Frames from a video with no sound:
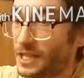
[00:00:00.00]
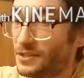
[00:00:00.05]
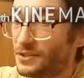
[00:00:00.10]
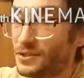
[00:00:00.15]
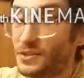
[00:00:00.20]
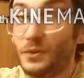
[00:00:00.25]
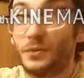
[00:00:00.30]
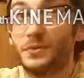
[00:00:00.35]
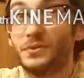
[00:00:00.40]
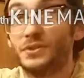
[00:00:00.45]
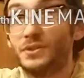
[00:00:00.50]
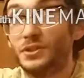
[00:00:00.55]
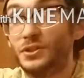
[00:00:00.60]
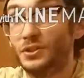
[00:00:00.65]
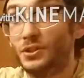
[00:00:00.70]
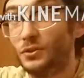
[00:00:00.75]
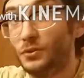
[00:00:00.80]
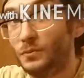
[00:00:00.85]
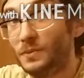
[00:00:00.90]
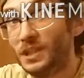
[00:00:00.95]
and so is the
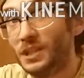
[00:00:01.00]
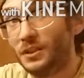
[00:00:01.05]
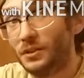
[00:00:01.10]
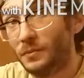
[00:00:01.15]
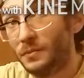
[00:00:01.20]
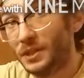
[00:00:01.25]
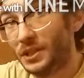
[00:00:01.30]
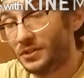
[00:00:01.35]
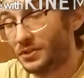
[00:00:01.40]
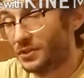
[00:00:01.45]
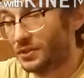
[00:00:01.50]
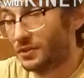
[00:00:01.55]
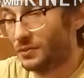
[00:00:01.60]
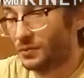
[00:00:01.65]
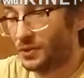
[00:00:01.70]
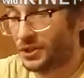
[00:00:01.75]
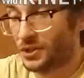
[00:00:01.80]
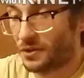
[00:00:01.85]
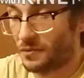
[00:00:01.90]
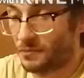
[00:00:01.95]
Doobie
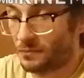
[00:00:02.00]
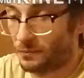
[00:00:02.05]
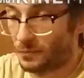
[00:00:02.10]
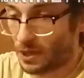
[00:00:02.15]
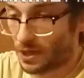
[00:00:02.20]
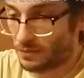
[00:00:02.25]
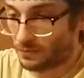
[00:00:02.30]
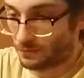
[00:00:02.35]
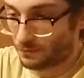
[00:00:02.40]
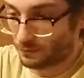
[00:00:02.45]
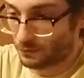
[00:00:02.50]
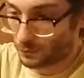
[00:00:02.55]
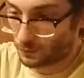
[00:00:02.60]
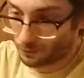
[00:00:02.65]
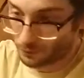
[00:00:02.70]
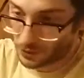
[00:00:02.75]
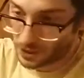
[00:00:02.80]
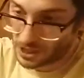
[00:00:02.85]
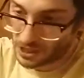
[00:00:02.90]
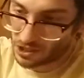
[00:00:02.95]
intermission, which I'm
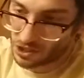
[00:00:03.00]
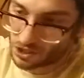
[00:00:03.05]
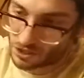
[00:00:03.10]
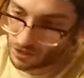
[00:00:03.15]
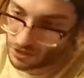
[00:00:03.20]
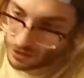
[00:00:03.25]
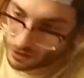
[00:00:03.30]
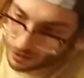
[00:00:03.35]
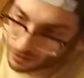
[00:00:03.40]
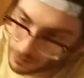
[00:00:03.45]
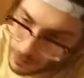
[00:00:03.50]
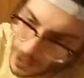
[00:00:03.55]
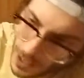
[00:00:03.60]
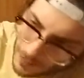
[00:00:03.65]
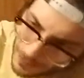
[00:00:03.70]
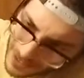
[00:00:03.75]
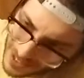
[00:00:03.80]
pretty chill.